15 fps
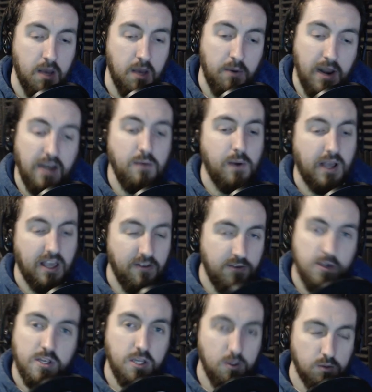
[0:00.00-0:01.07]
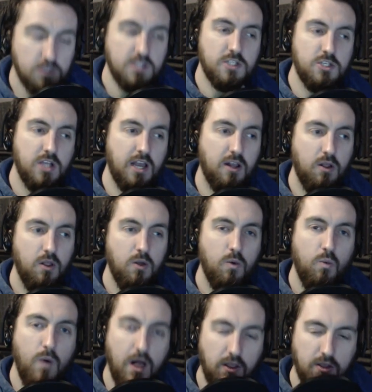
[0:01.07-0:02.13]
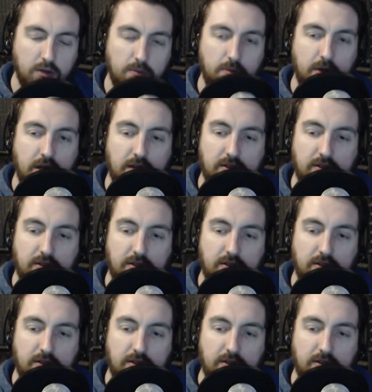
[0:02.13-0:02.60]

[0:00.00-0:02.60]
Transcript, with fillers: But anyway, if you're new to the channel, welcome.